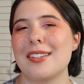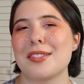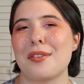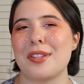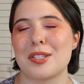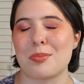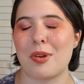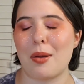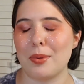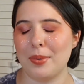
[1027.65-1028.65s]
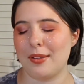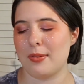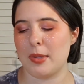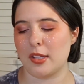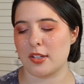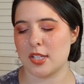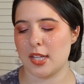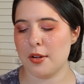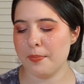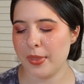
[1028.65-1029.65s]
so these are probably familiar to
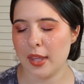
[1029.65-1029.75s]
you.